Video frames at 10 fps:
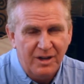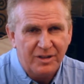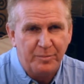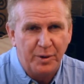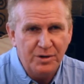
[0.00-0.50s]

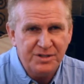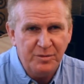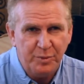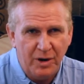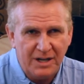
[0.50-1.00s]
The
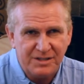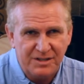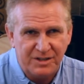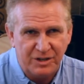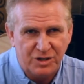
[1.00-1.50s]
person
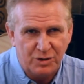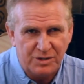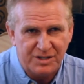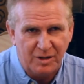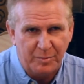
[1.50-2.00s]
processing your
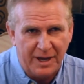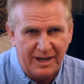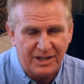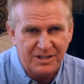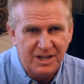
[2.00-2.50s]
short sale
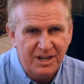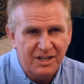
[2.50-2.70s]
package